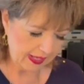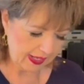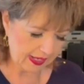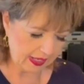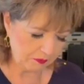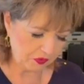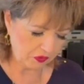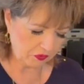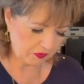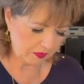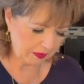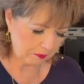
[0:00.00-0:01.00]
and I'm
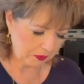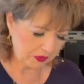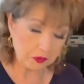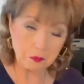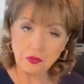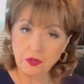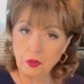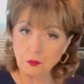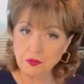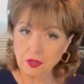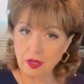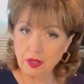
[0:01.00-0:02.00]
just putting them
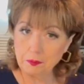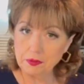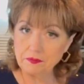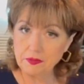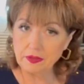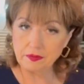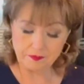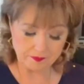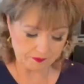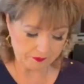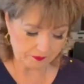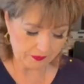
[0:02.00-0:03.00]
on top of the
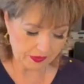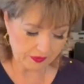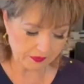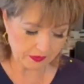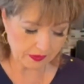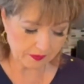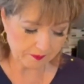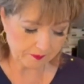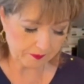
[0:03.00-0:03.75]
the other here.